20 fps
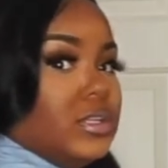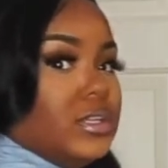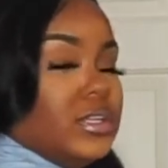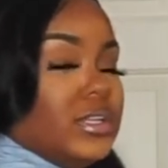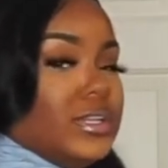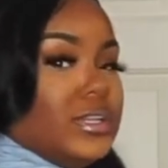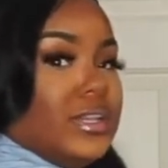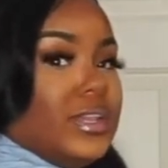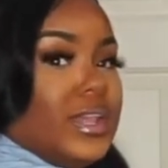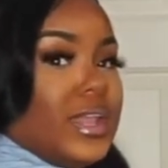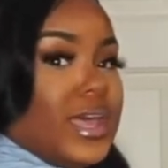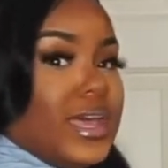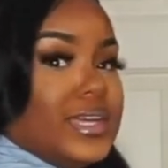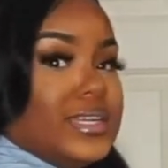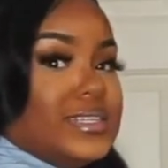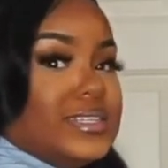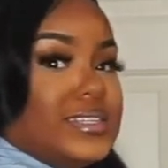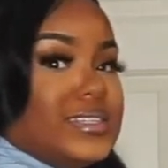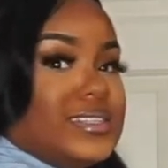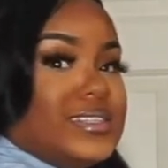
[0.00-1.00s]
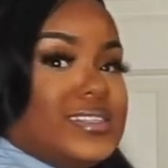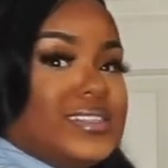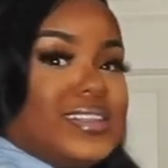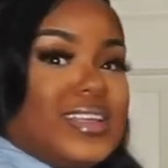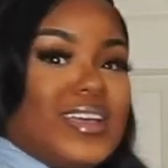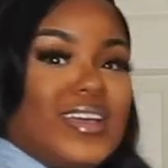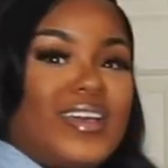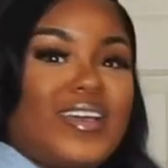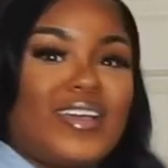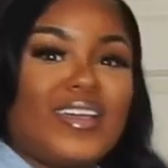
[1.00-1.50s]
Nice
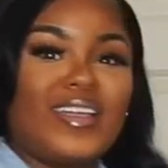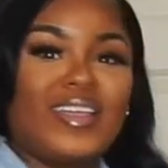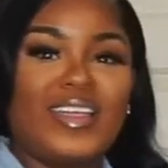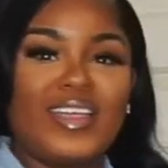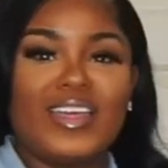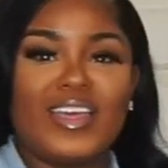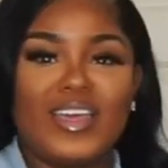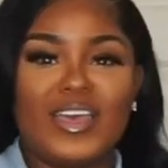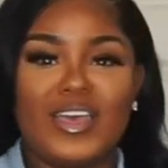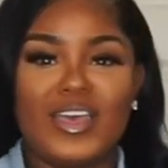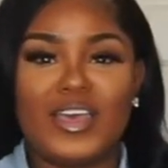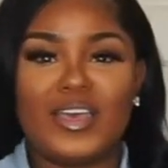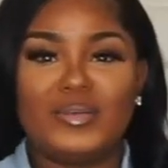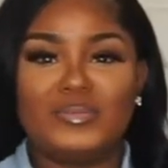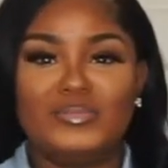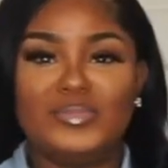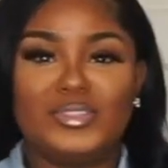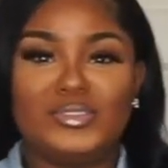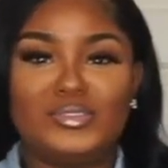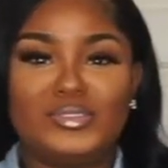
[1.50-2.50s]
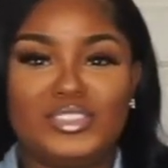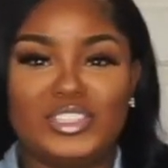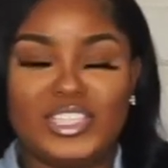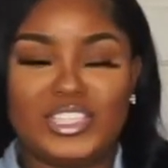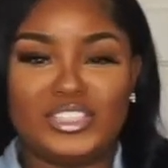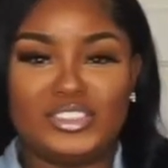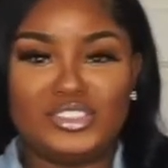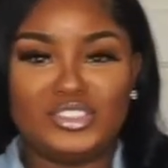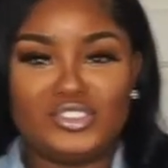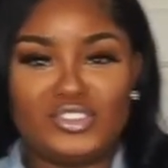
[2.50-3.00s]
blue
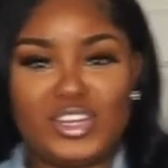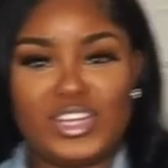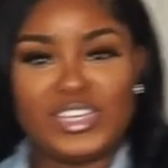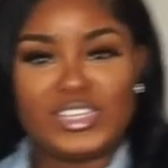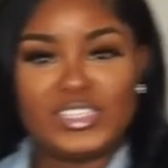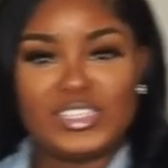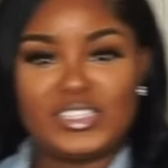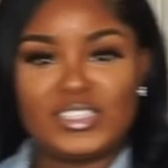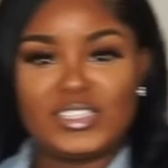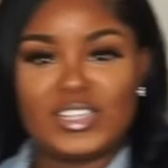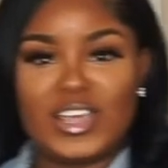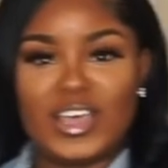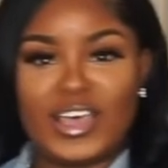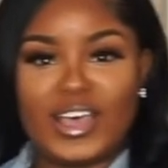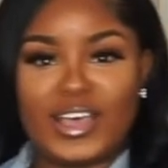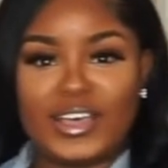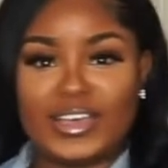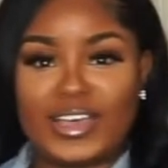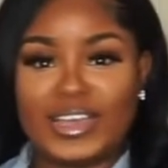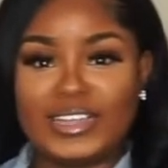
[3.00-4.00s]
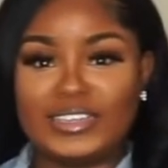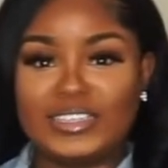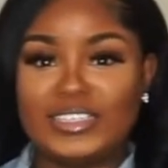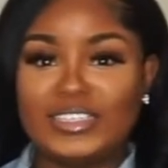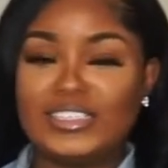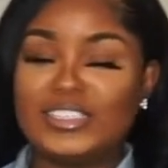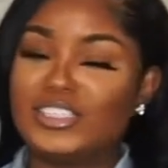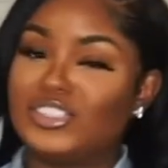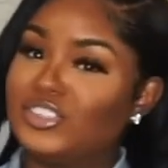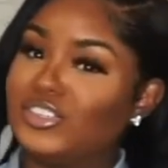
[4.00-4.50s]
jean dress. I got
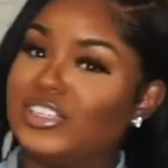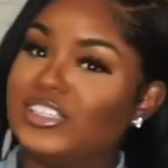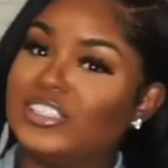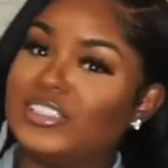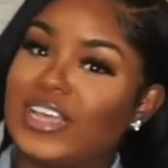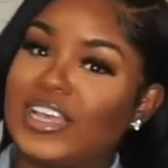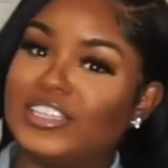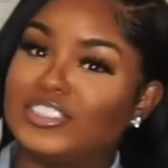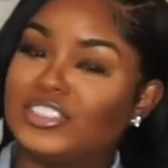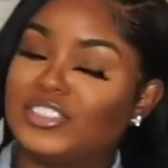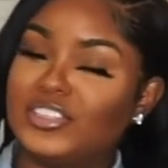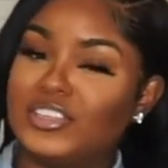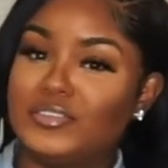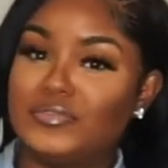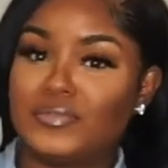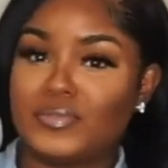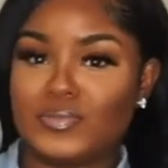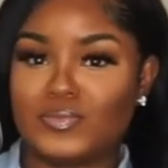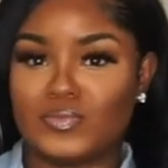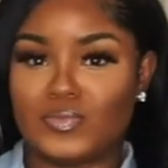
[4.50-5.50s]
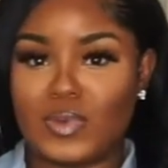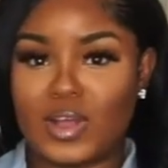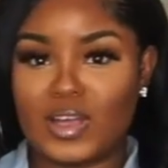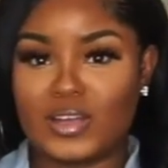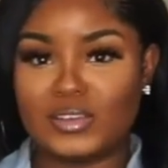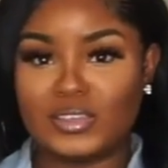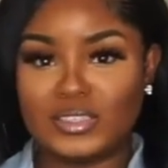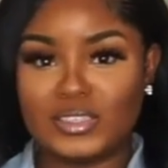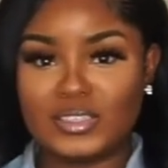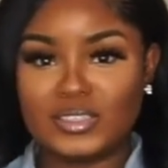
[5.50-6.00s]
this dress actually from
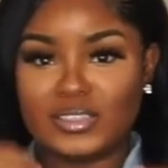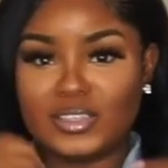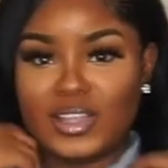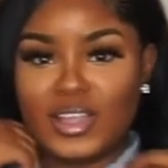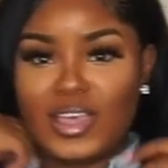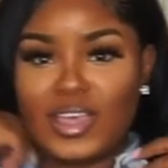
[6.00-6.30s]
Ross.